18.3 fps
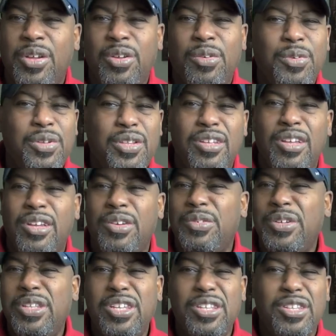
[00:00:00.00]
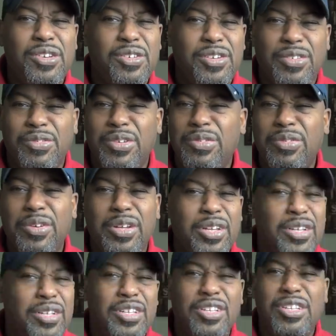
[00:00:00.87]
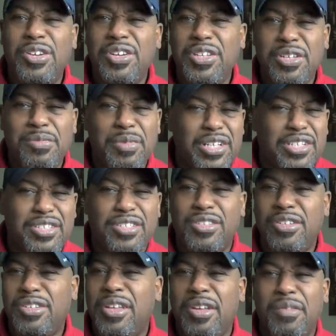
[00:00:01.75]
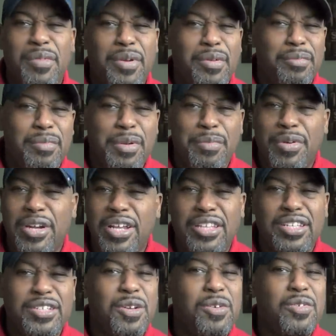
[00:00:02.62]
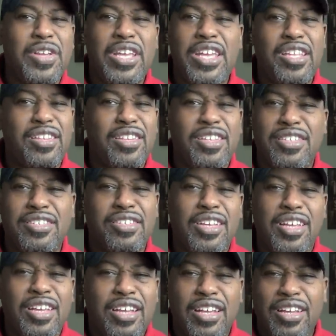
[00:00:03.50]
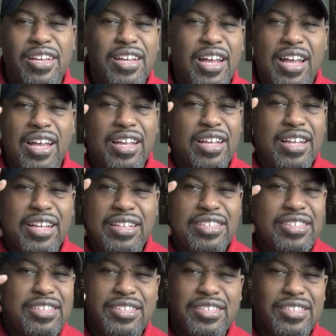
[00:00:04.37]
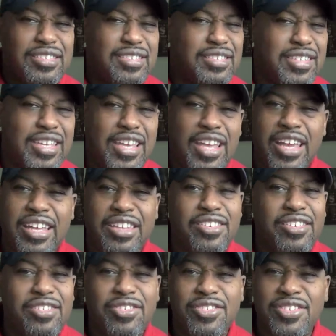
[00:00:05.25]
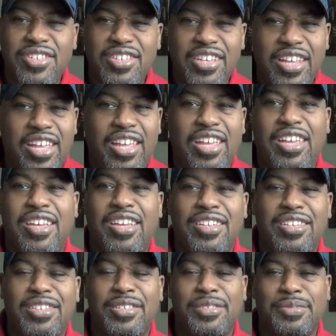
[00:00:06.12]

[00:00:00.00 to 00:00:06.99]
what, what are you doing? You're doing too much. my, my brain is overheating. This, I just can't understand.